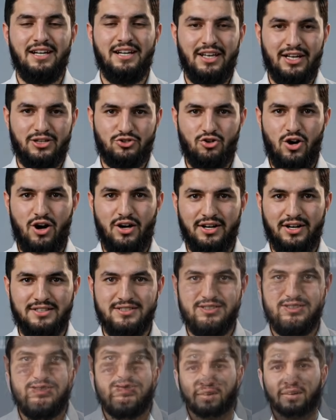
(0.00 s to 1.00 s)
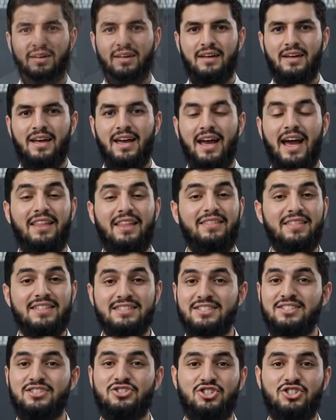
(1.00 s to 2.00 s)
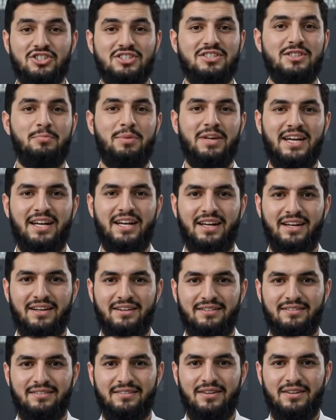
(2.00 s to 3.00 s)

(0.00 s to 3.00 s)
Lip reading: electronics. And this is just the beginning.